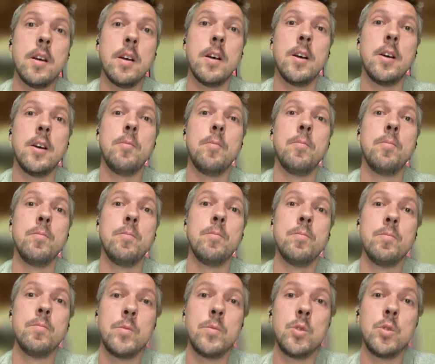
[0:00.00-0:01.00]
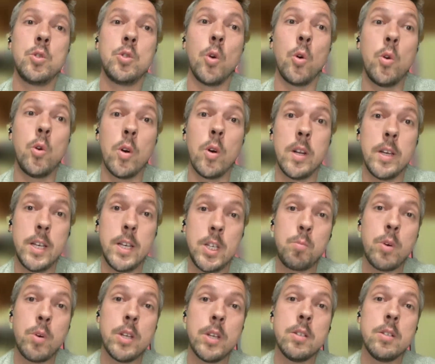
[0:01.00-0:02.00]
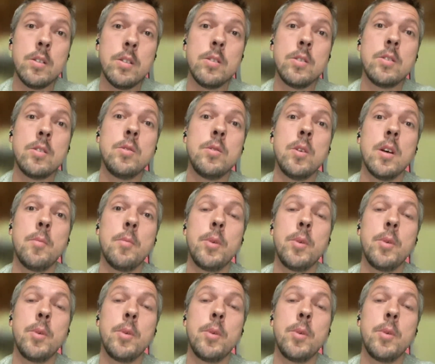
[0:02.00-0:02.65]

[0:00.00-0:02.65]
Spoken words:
Togolese presence,